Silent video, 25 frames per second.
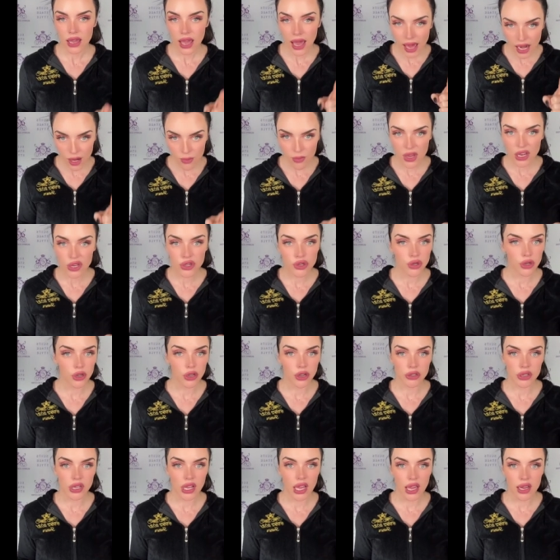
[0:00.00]
Got to make sure
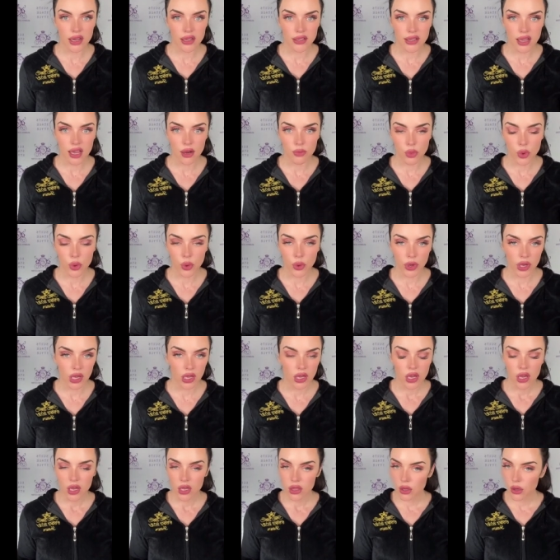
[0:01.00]
your tan is on
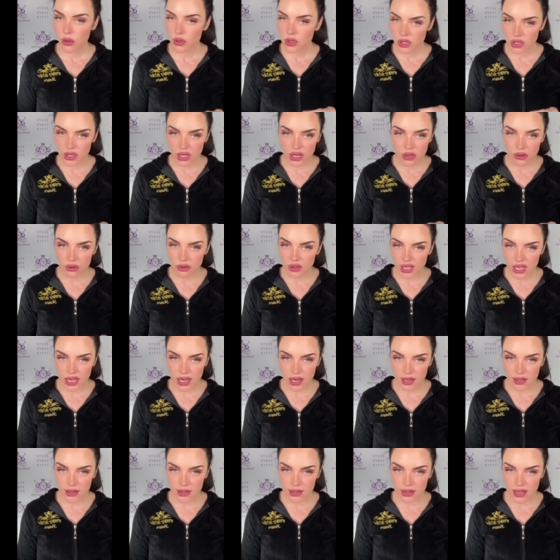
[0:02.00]
point. Those little
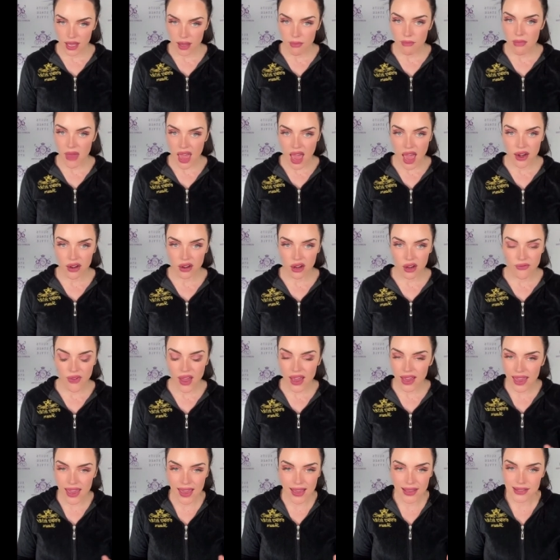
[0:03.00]
things, they matter. If
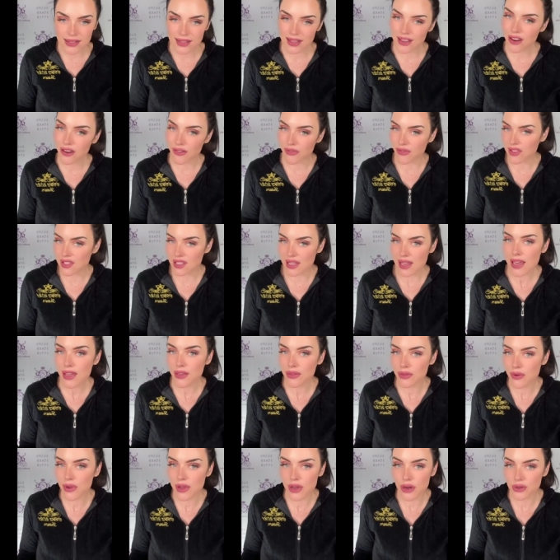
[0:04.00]
I can't see your
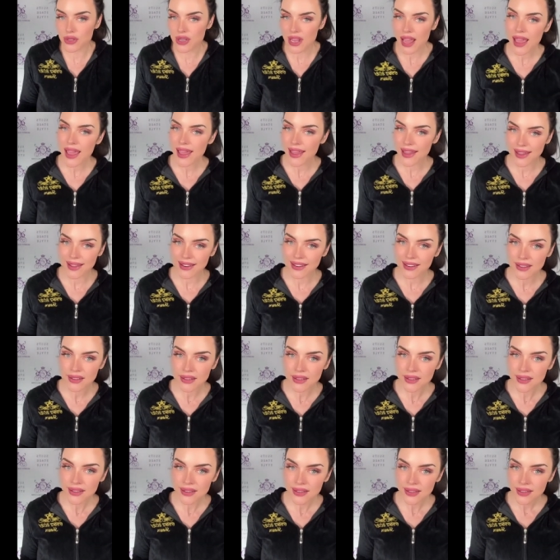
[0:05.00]
physique through your tan,
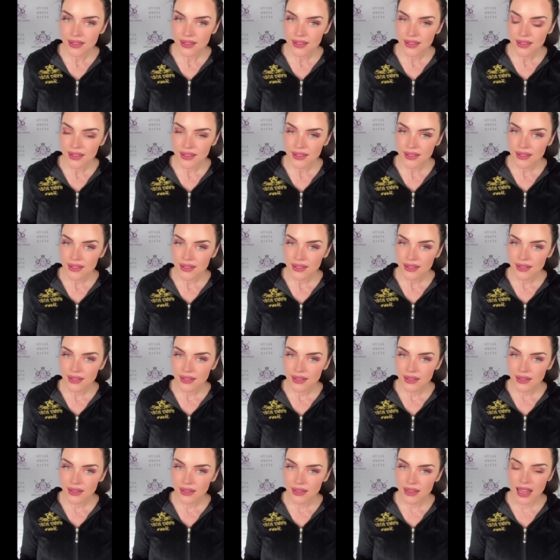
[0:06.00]

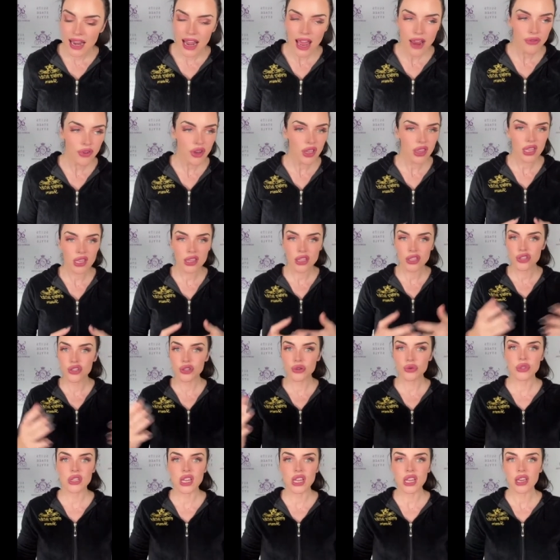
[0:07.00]
then everything
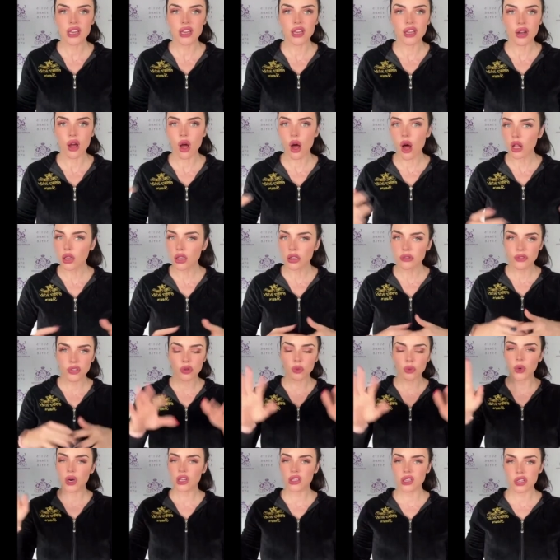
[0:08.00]
that you did, all of
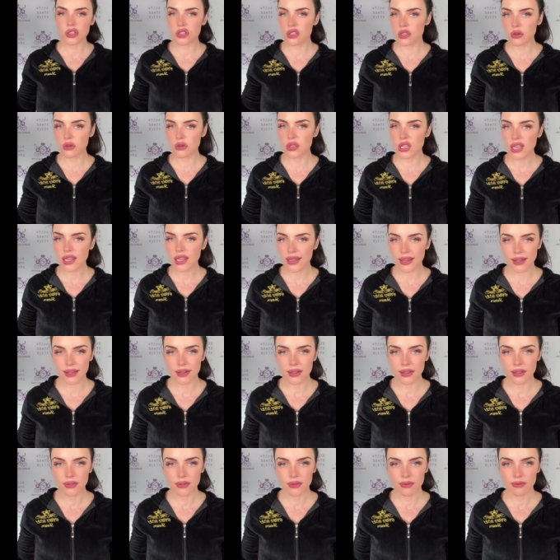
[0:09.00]
your work that you
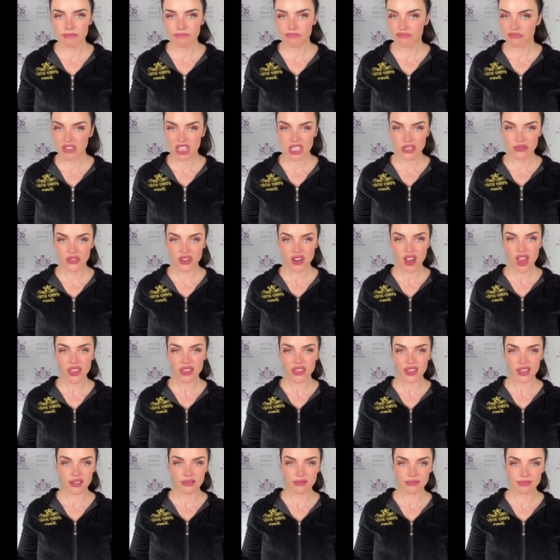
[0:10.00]
did is for
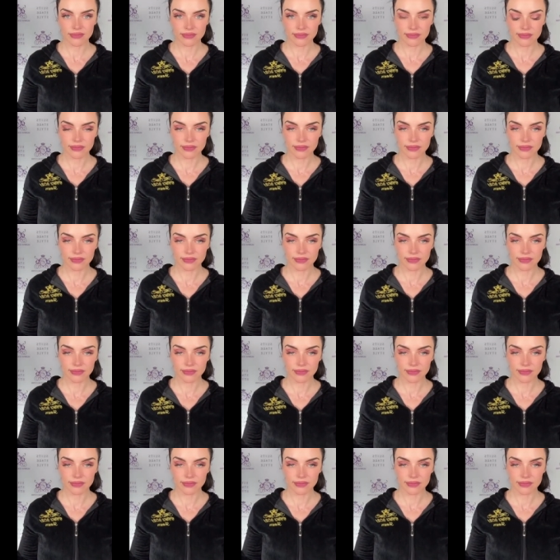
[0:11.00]
nothing.